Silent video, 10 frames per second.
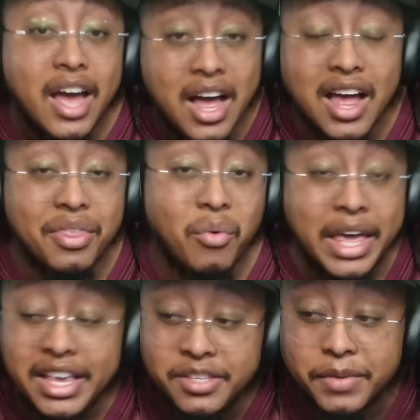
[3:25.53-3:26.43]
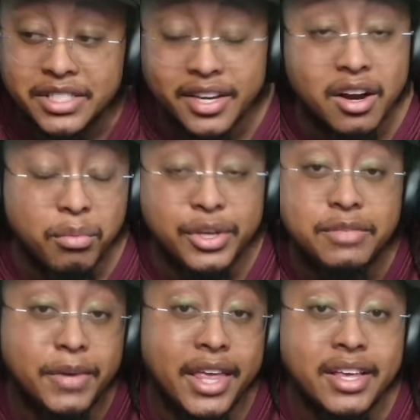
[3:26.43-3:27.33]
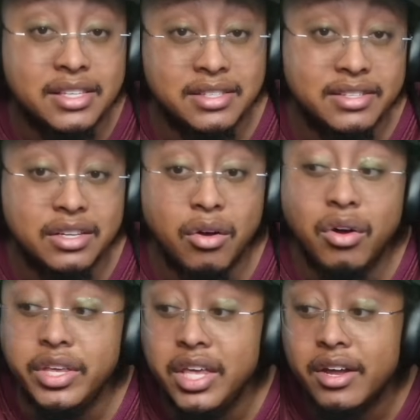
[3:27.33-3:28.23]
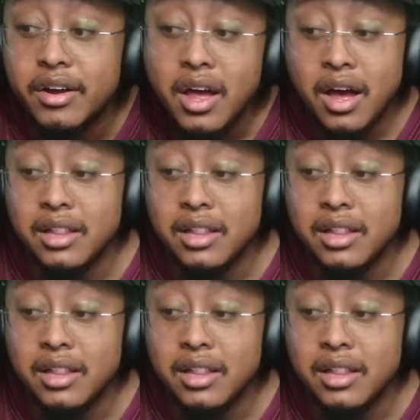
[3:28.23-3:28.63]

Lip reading: Either way, he's been terrible, he's been inconsistent all year.